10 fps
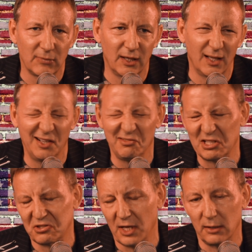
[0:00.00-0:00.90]

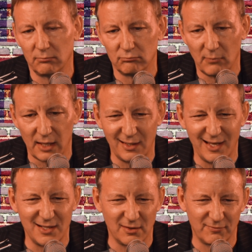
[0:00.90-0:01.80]
Let's say at the
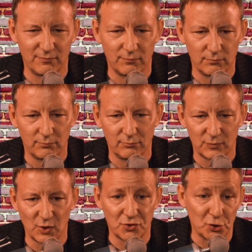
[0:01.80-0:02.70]
age of,
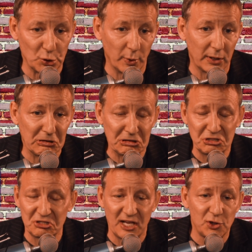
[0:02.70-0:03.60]
since they're doing it,
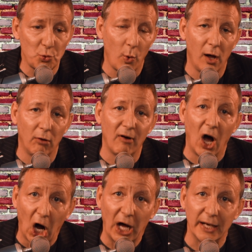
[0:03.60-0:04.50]
let's just say 12
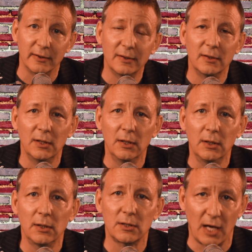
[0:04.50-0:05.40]
on,
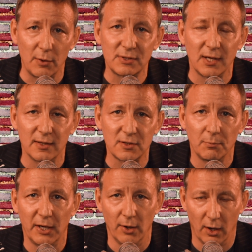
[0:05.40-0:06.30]
because I would say this
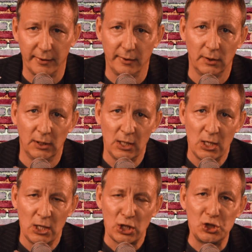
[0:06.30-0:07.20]
to my daughter.
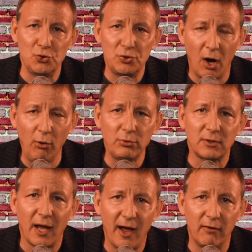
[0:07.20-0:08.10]
You
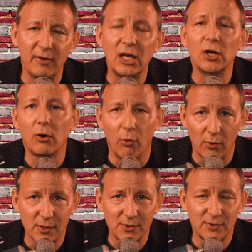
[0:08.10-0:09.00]
don't have
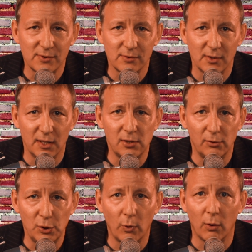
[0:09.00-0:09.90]
intercourse
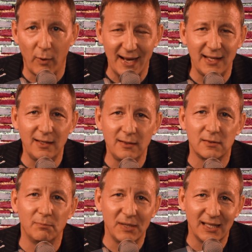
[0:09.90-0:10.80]
until you are ready
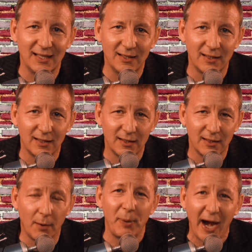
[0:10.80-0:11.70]
to be
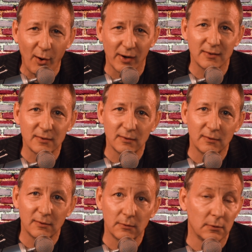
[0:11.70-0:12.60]
a parent.
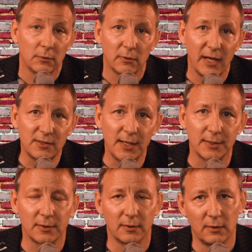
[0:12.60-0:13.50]
That's
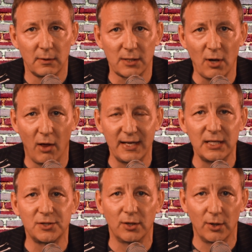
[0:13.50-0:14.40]
it. That's all they
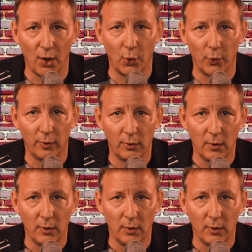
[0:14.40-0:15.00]
need to know.